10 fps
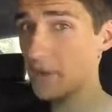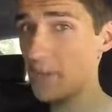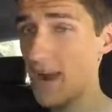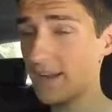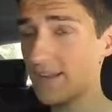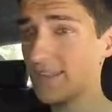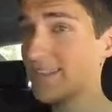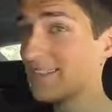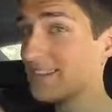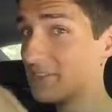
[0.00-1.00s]
with the product
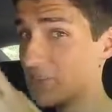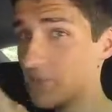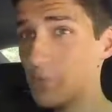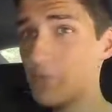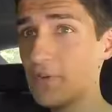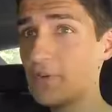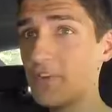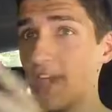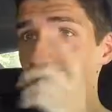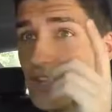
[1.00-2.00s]
and leave good
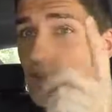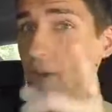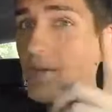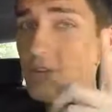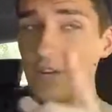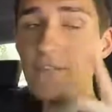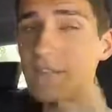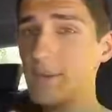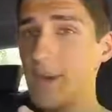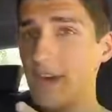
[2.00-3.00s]
reviews and you have a good
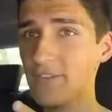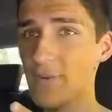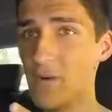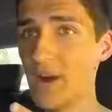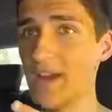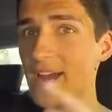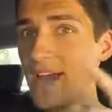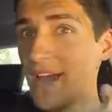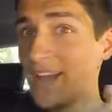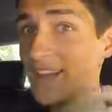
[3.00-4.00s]
feedback score
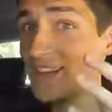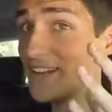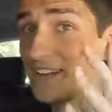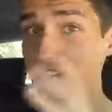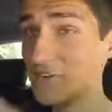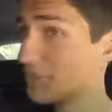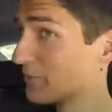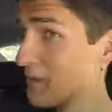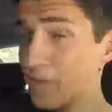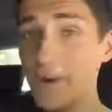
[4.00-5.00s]
and you're
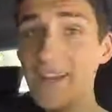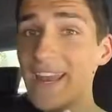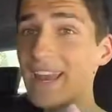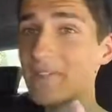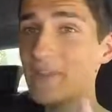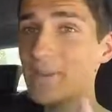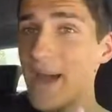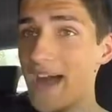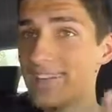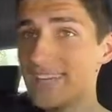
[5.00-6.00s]
avoiding negative
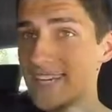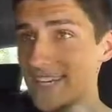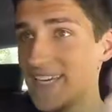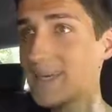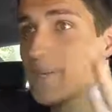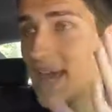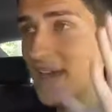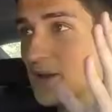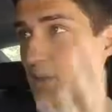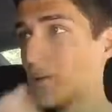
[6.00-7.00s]
feedbacks,
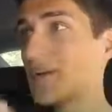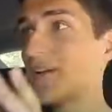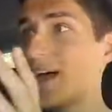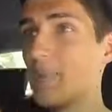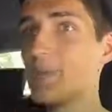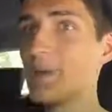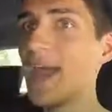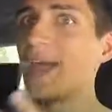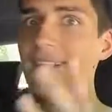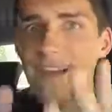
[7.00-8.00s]
eBay will help you.
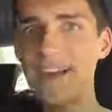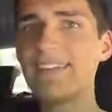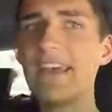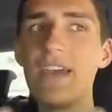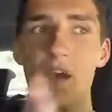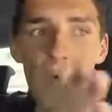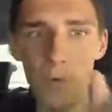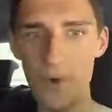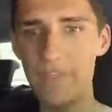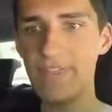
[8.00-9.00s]
And like I said,
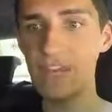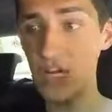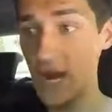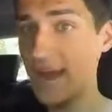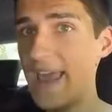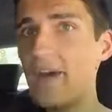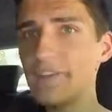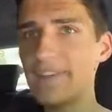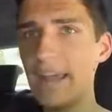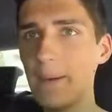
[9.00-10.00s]
with your
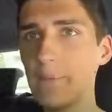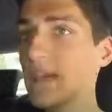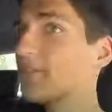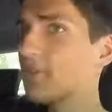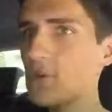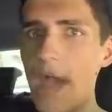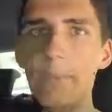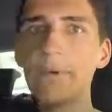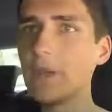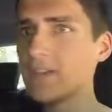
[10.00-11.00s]
account setup, if you
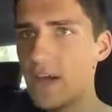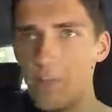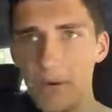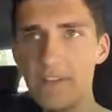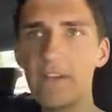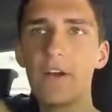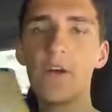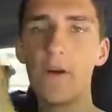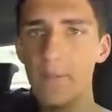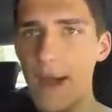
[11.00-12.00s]
happen to be a top rated seller
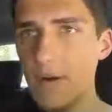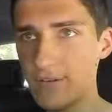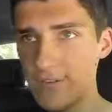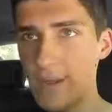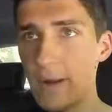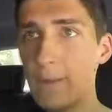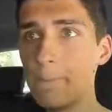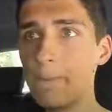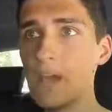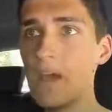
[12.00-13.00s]
or a power seller,